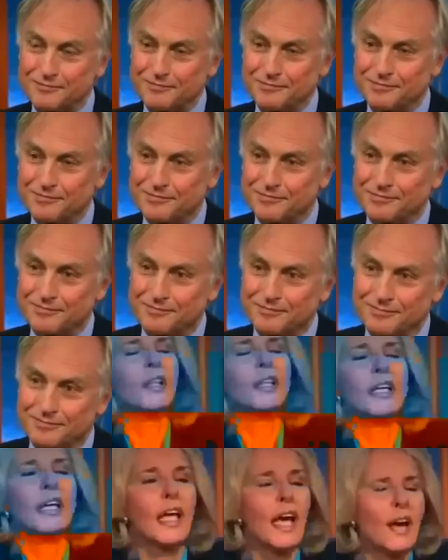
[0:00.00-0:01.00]
Well, you were
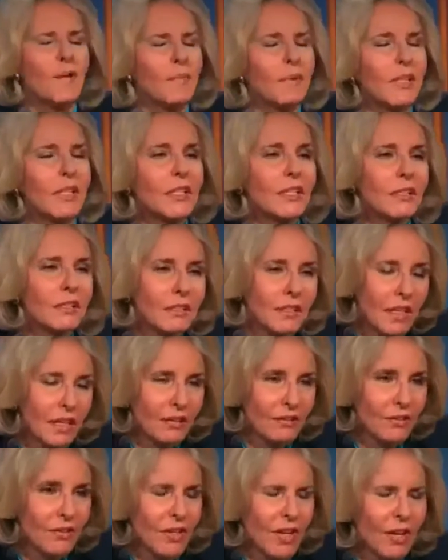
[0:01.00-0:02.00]
on the Capitol Hill
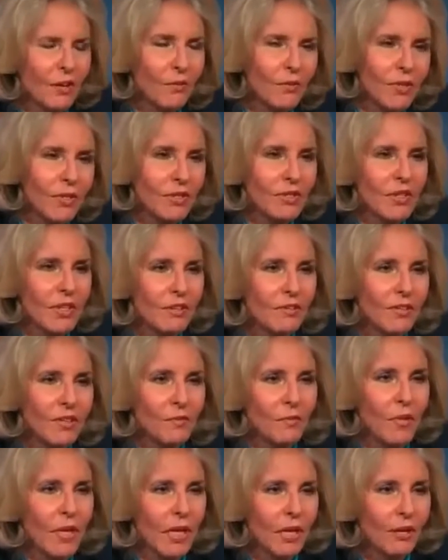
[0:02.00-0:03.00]
yesterday with
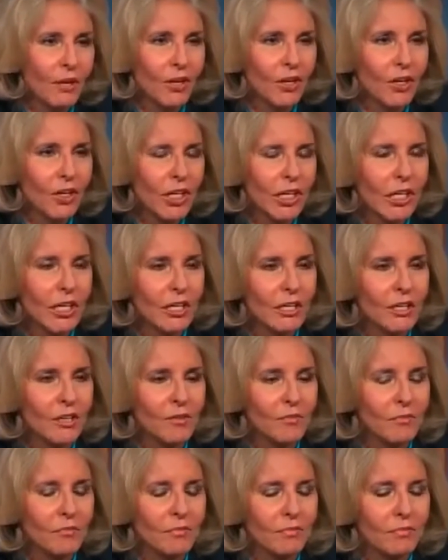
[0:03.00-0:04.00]
Steven Pinker.
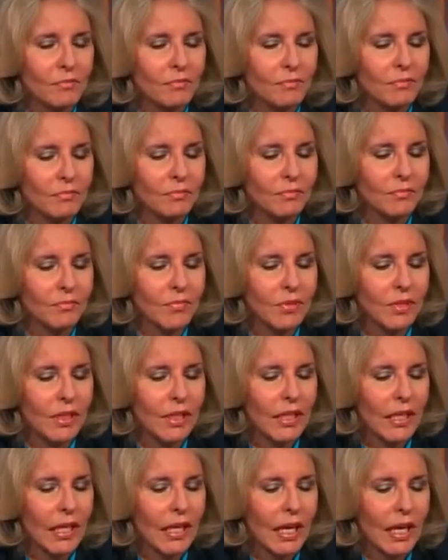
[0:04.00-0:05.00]
Um,
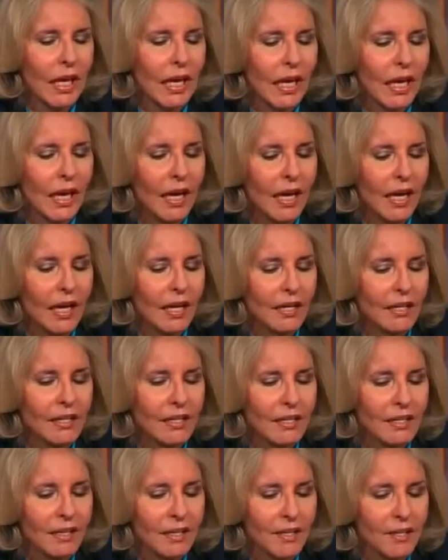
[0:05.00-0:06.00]
and
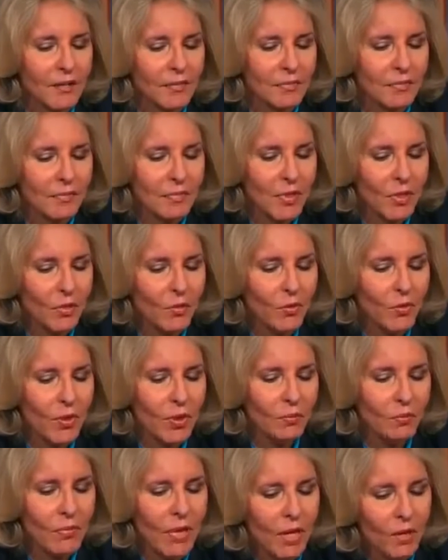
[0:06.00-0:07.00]
um, you
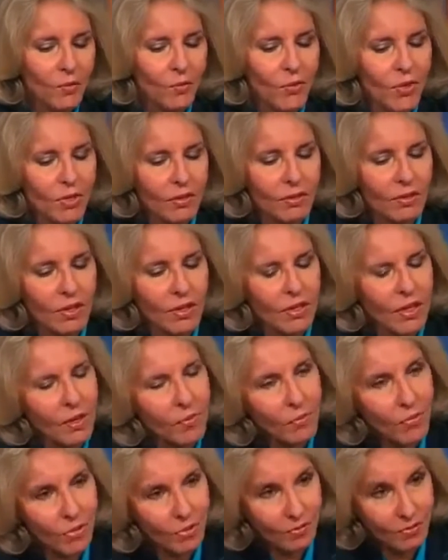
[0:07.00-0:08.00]
met with a
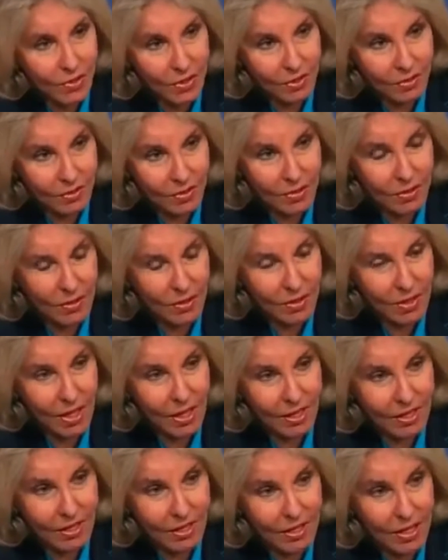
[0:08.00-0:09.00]
number of
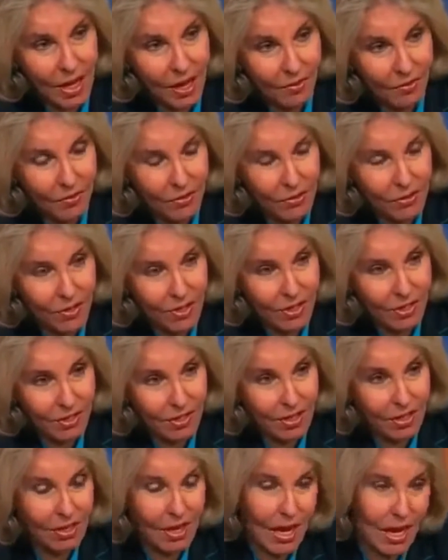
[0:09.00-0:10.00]
Senate staffers and
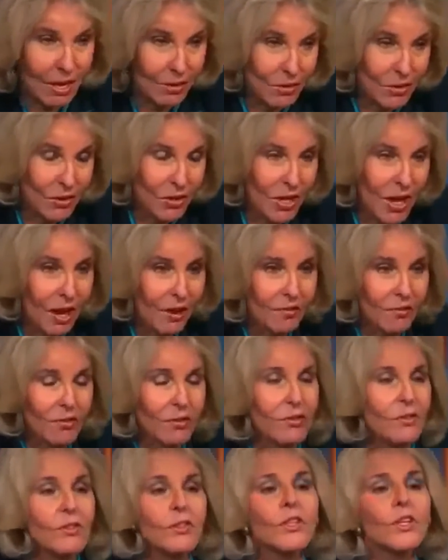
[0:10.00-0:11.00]
then House
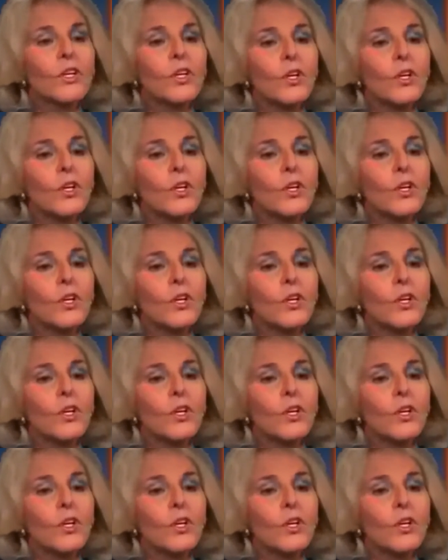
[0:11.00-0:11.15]
staffers